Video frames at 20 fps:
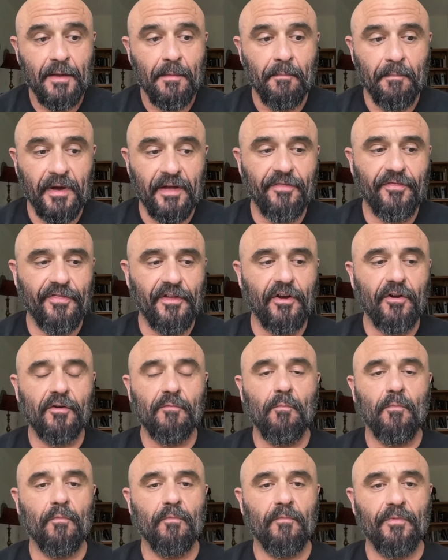But they're
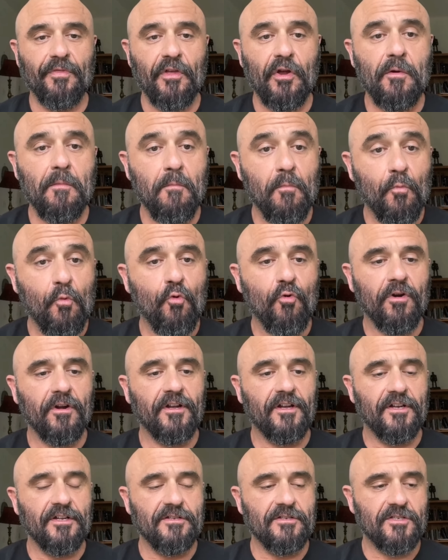they're more
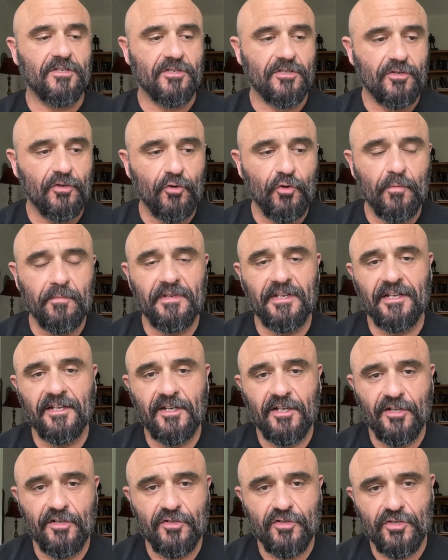concerned,
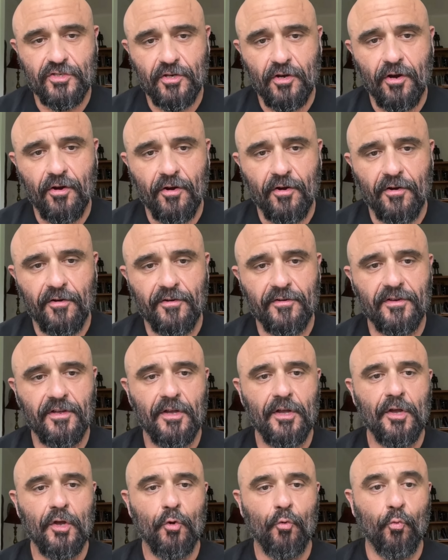
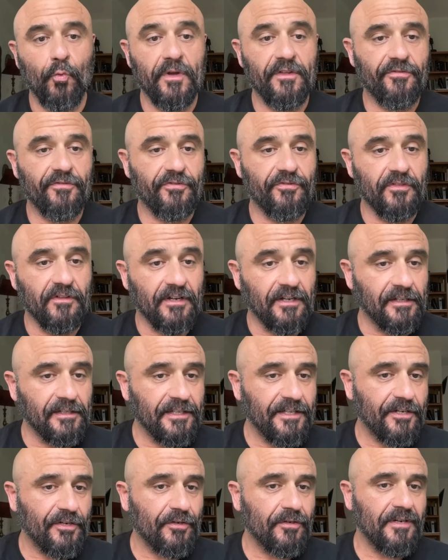concerned with, with the
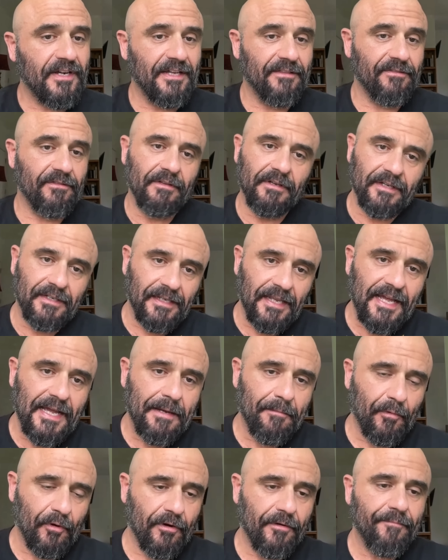glitter and the
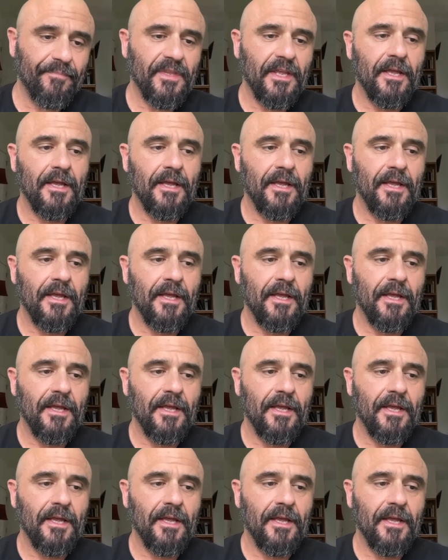glamour.